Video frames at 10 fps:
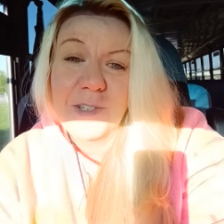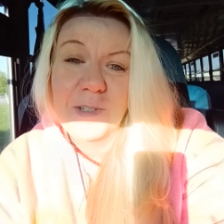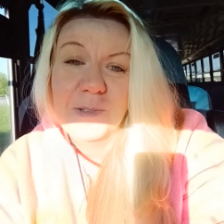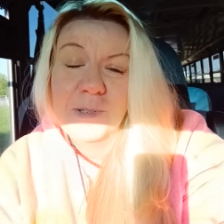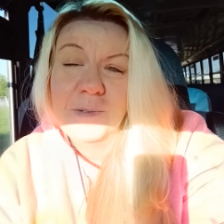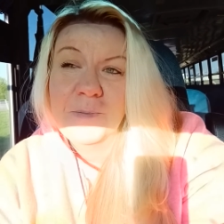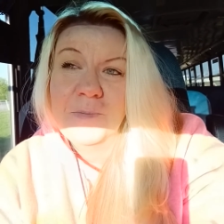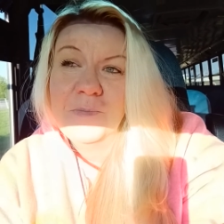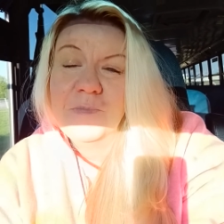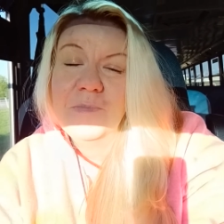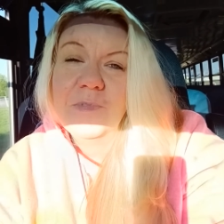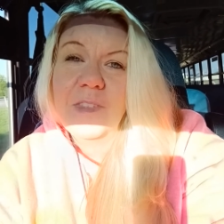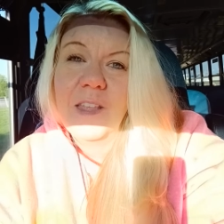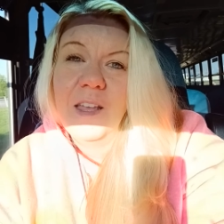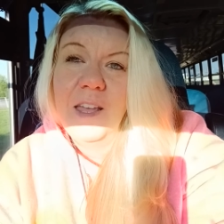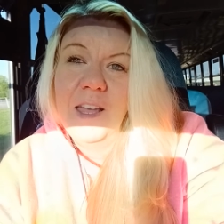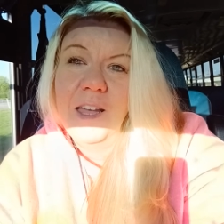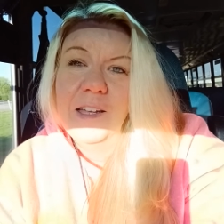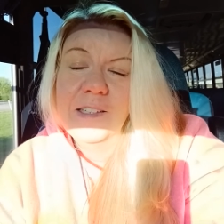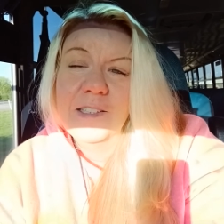you.
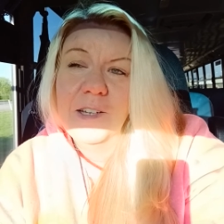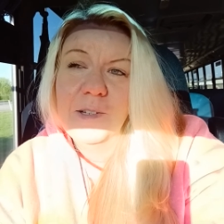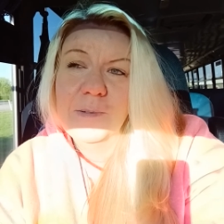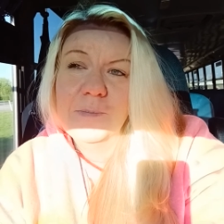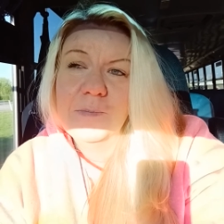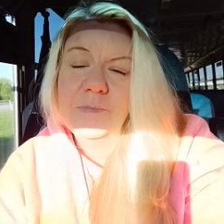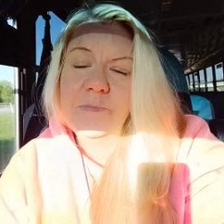And um,